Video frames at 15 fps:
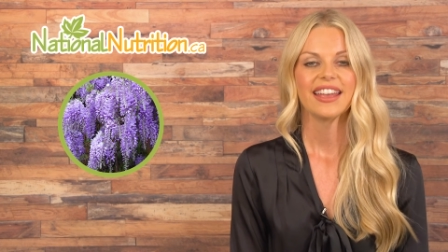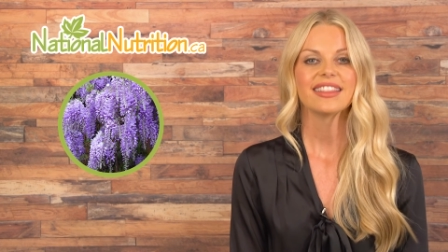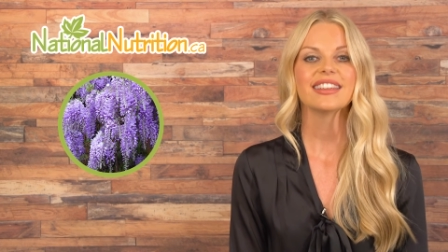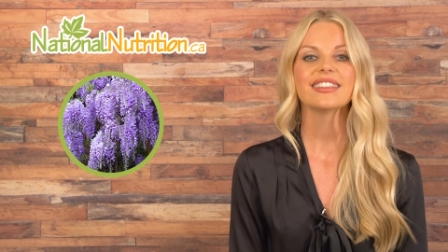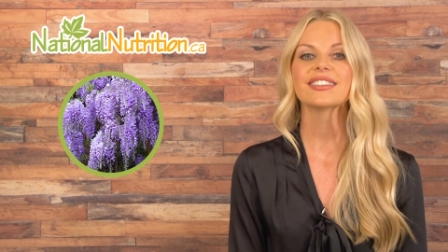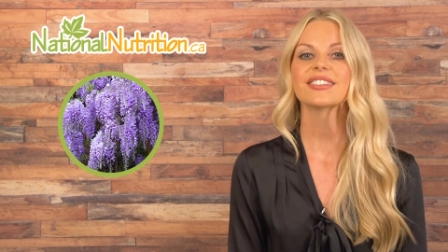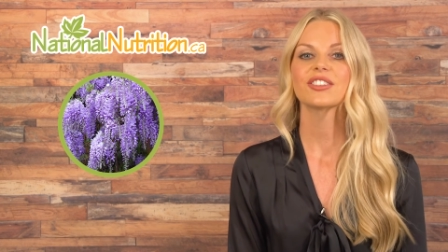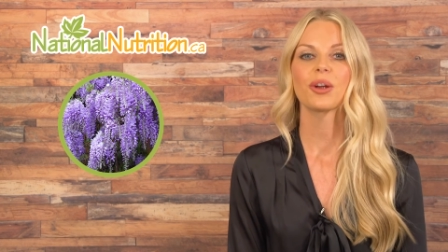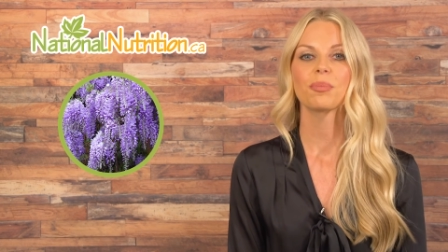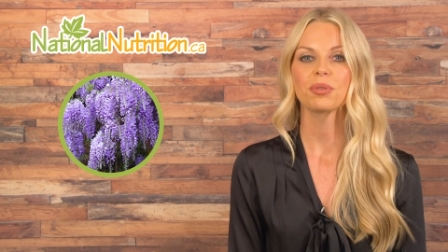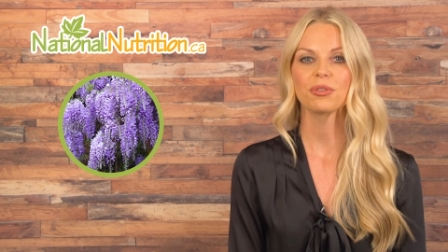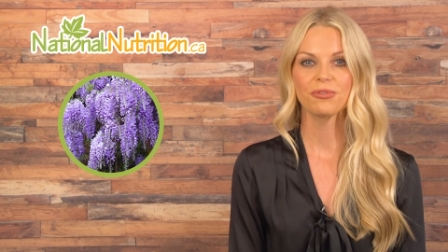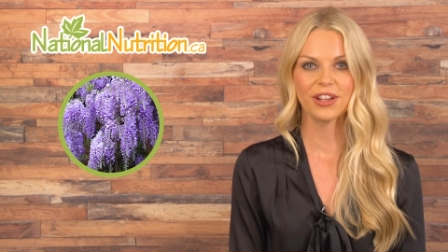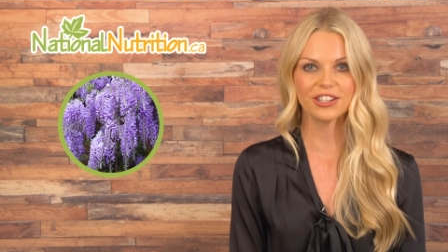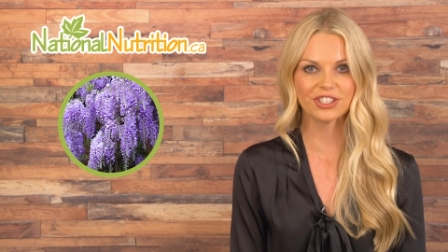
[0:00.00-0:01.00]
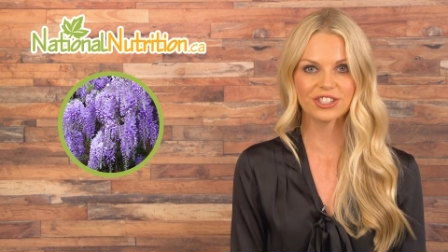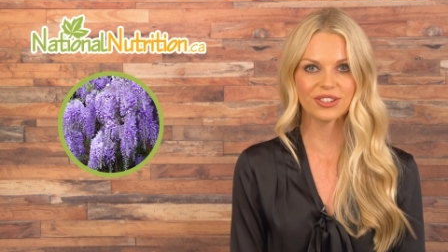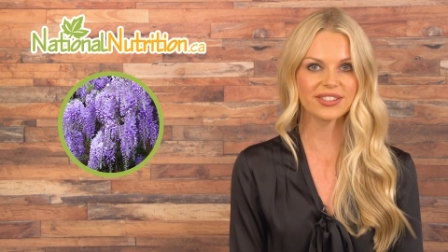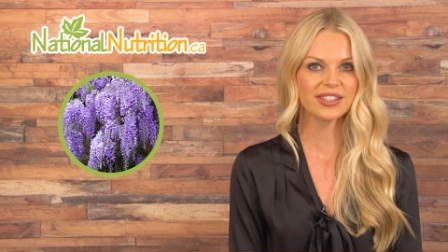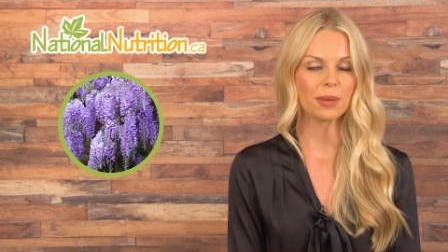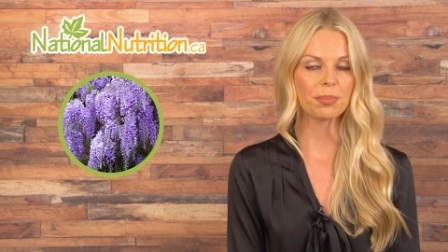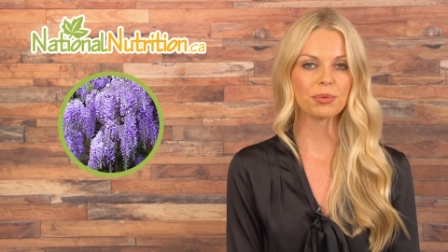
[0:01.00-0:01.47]
This is our
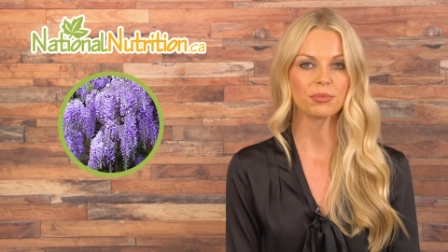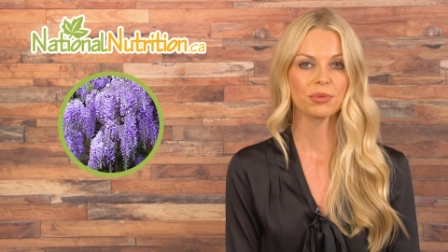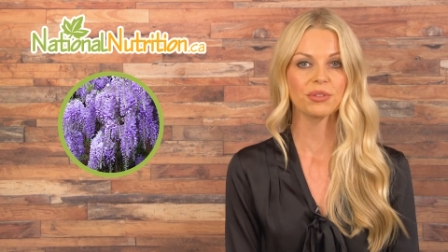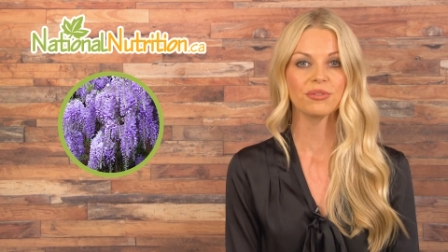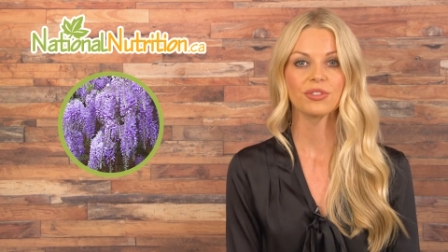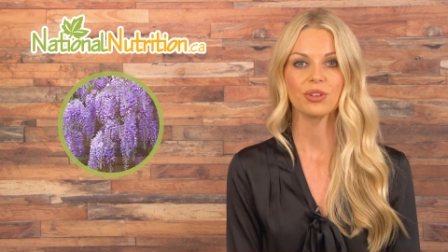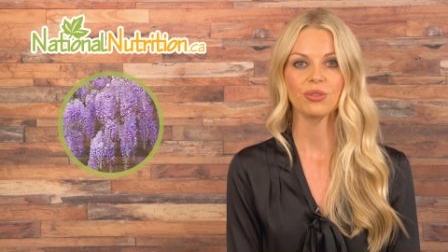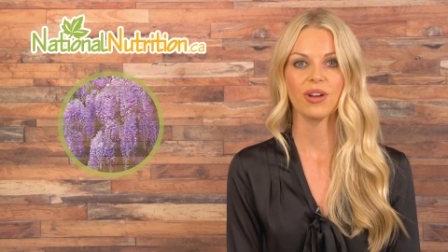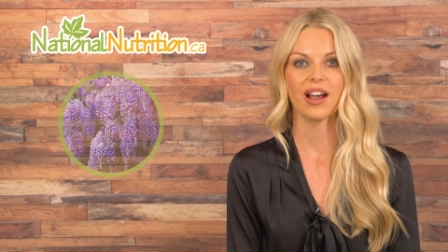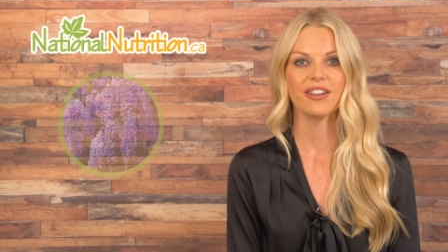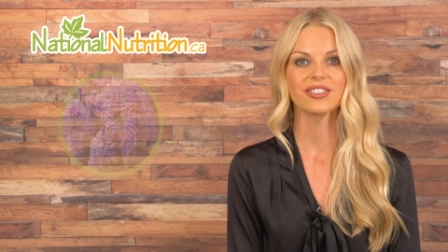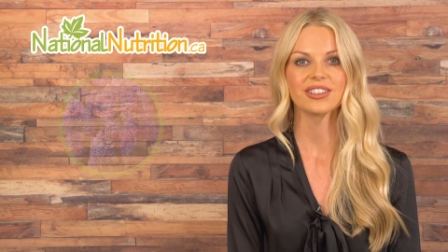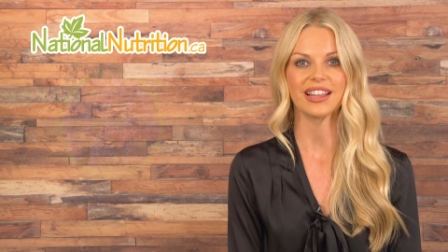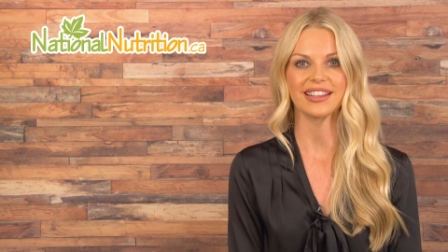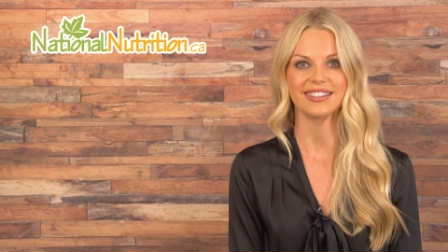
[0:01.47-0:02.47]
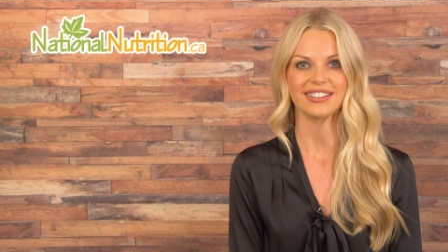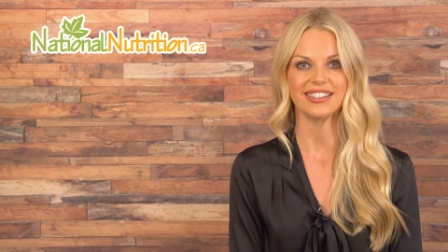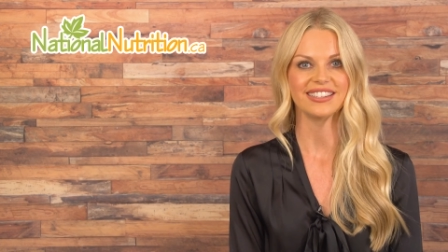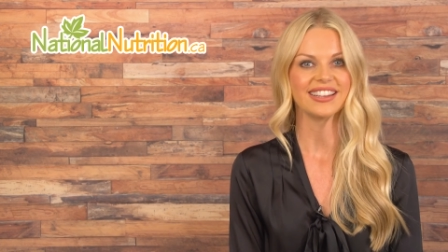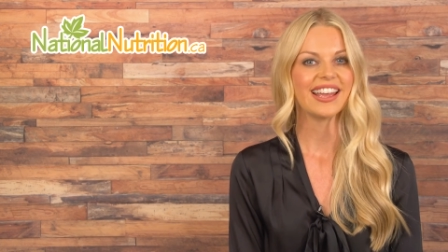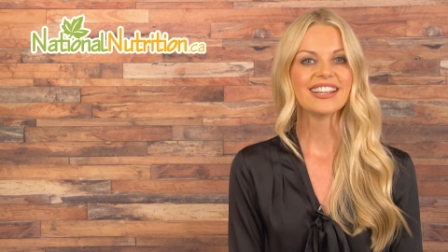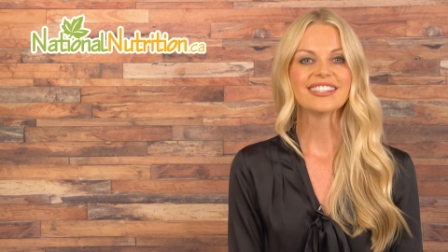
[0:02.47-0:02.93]
professional supplement review of
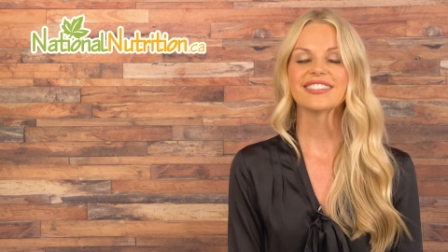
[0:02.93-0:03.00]
glycine.